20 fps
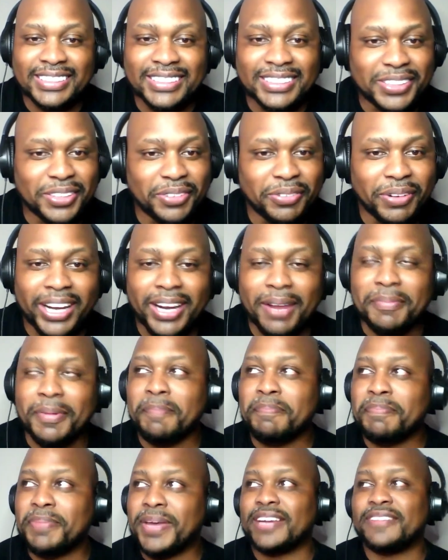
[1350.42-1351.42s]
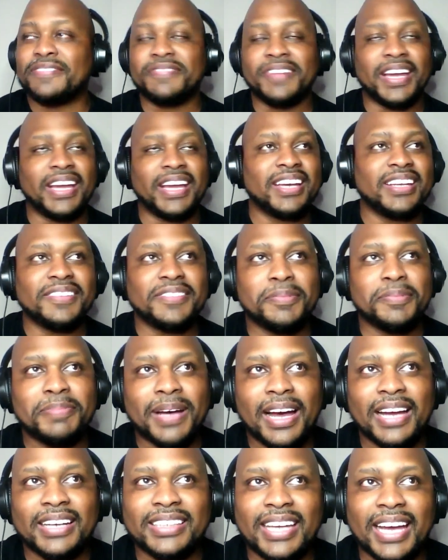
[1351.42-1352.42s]
is great. I'm a big fan of the
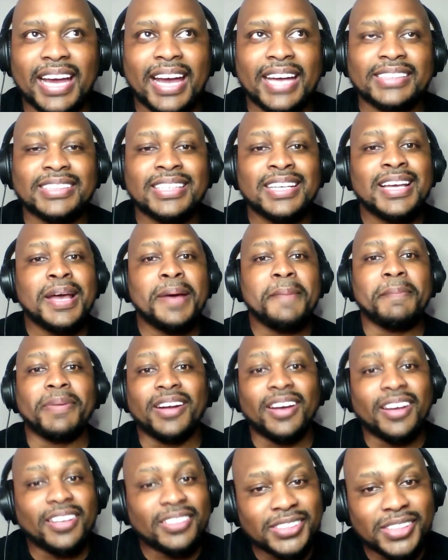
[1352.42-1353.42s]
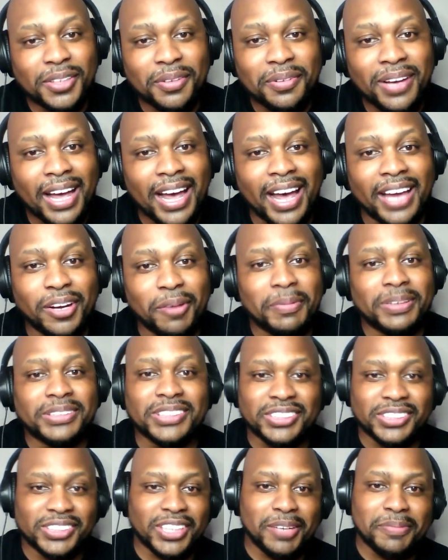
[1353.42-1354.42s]
podcast, but also I know
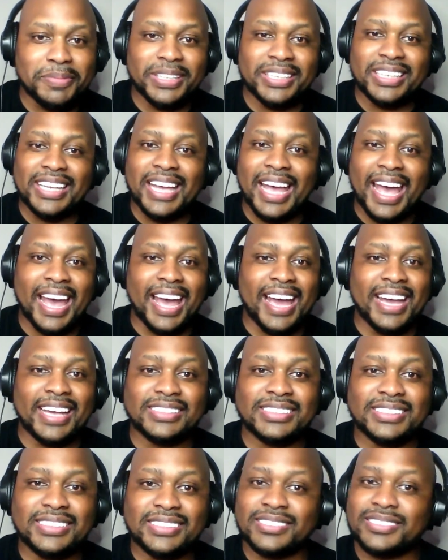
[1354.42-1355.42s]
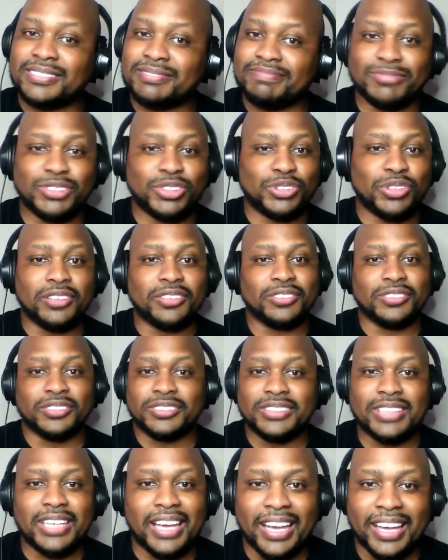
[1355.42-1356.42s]
Mr. Sherman has struggled
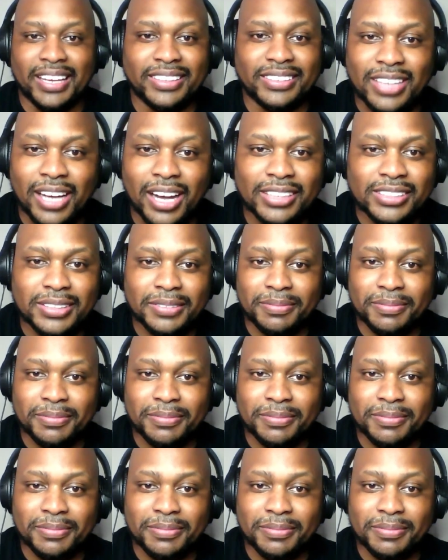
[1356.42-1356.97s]
and talks